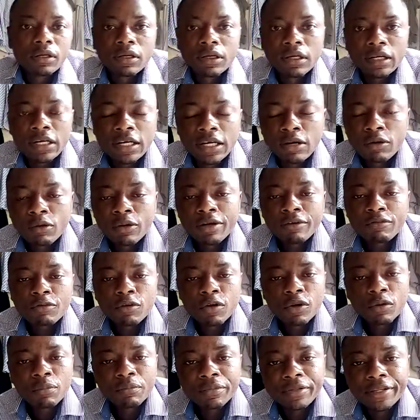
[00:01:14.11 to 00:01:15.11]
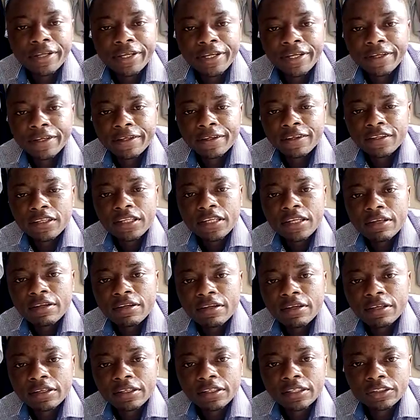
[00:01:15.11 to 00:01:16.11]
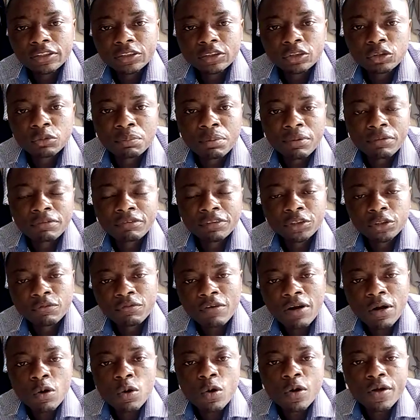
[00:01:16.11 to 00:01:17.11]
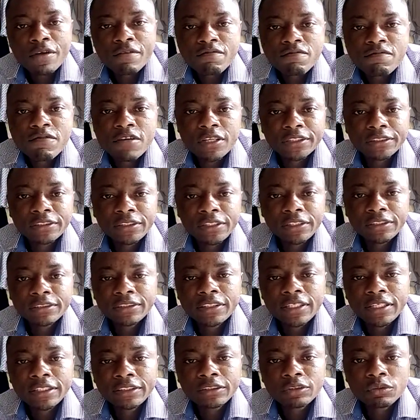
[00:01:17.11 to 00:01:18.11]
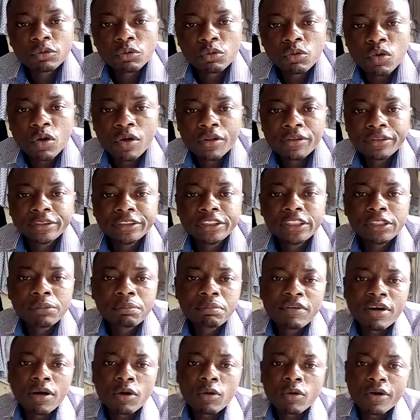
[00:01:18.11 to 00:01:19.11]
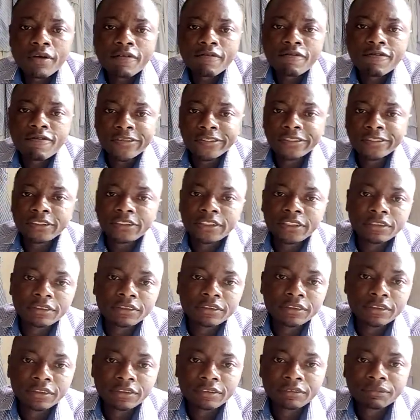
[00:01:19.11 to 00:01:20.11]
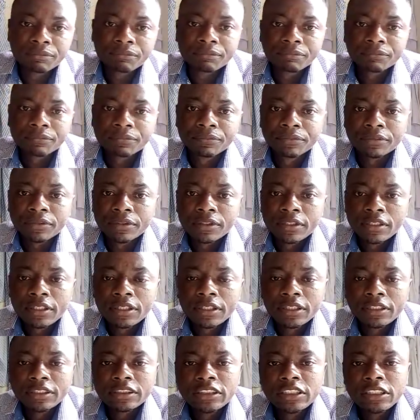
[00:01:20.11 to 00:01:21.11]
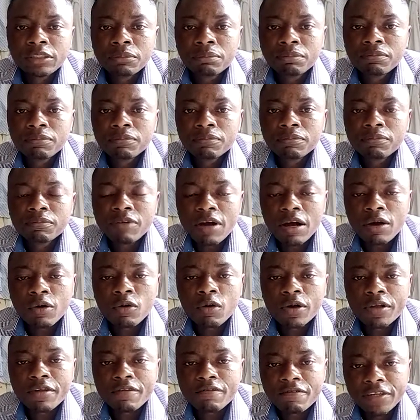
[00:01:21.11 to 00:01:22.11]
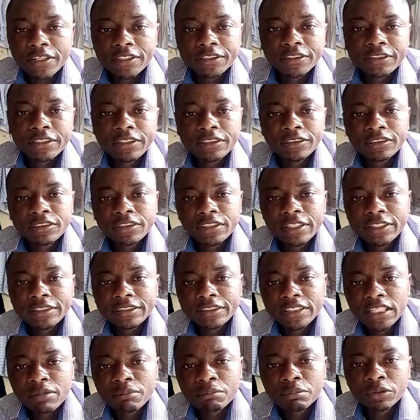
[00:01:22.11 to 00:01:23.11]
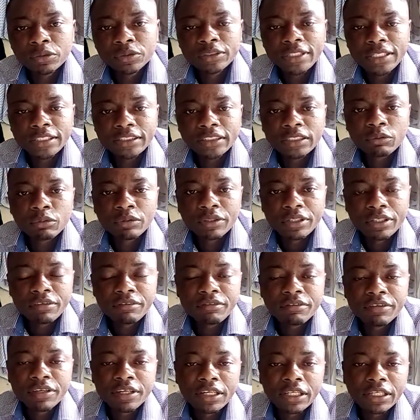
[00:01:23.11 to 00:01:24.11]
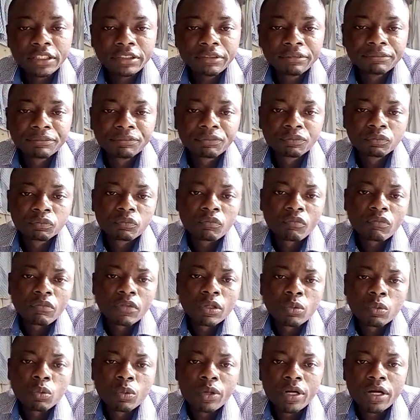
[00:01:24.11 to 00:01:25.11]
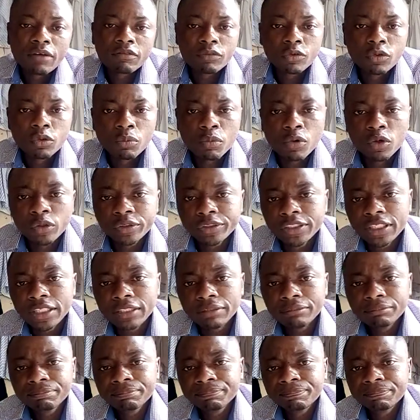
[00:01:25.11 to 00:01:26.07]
Away from the superficial fungal infections, let's look on deep fungal infections. Deep fungal infections, examples that I'll give are, we have pneumonia,